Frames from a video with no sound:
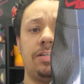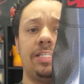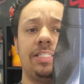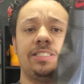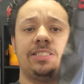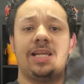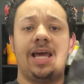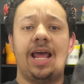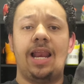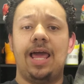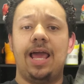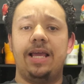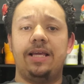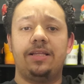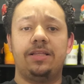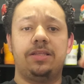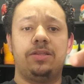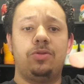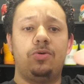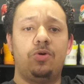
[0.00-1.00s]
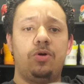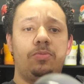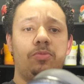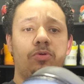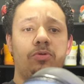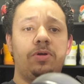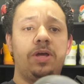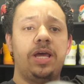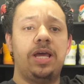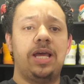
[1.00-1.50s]
It's not like the
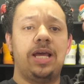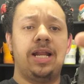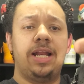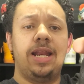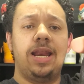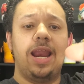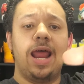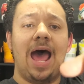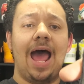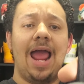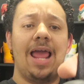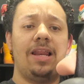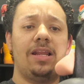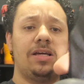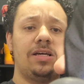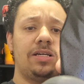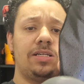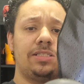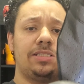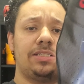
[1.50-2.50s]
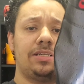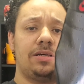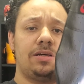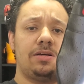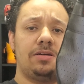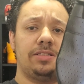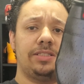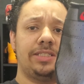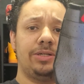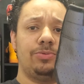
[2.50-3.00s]
normal nylon
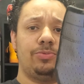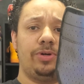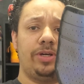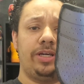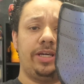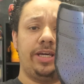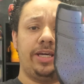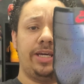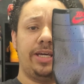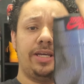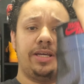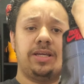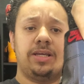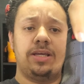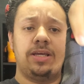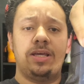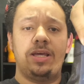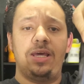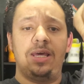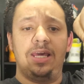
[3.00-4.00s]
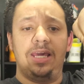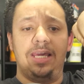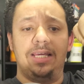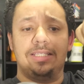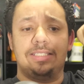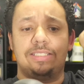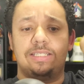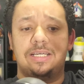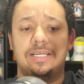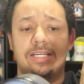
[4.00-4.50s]
tongues that we get.
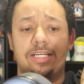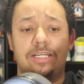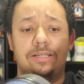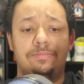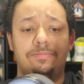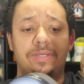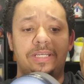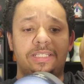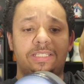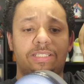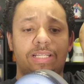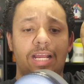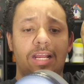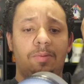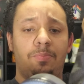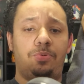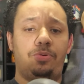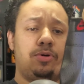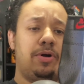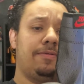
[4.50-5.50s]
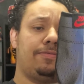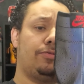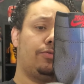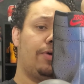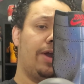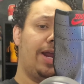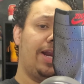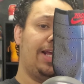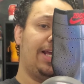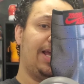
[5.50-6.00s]
It's like a
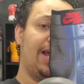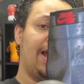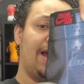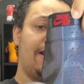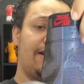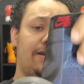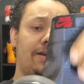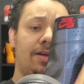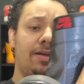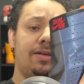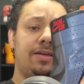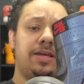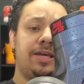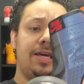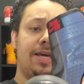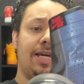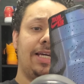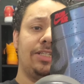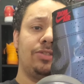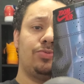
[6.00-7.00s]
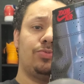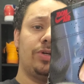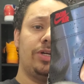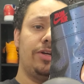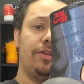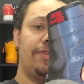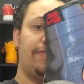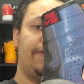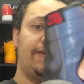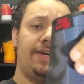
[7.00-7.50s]
perforated kind of, it's
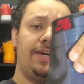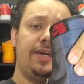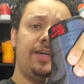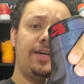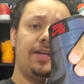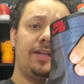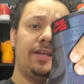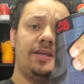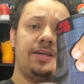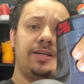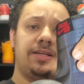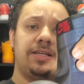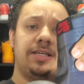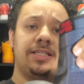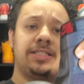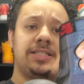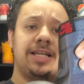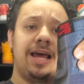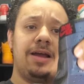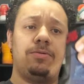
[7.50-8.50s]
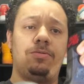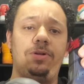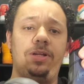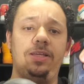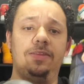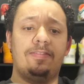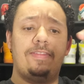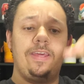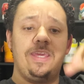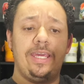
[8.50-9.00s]
real thin. It's not really
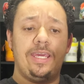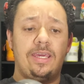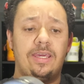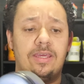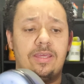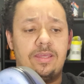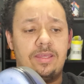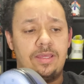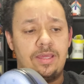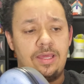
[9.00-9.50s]
thick.